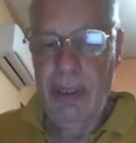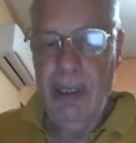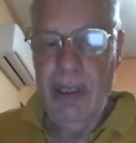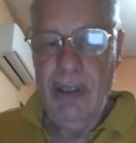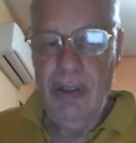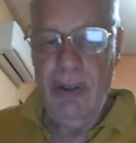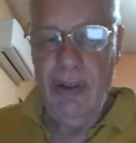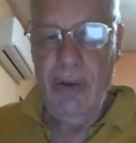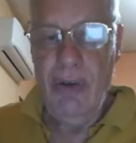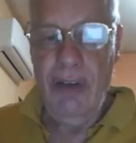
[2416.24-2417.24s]
So
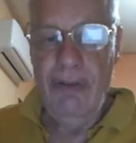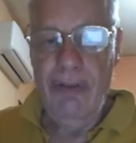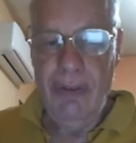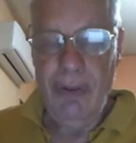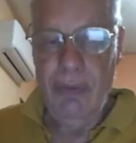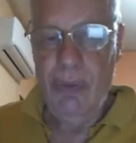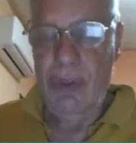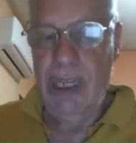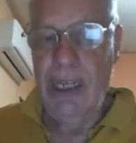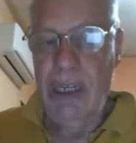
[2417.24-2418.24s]
you have, if you
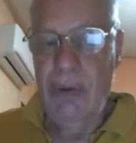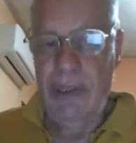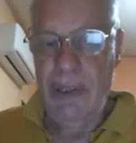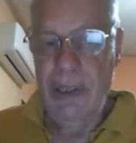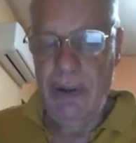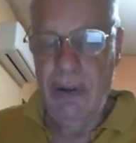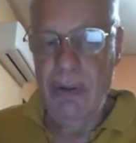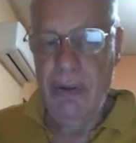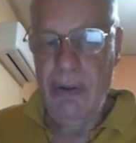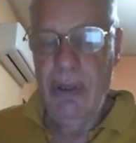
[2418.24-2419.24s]
put n equals 0,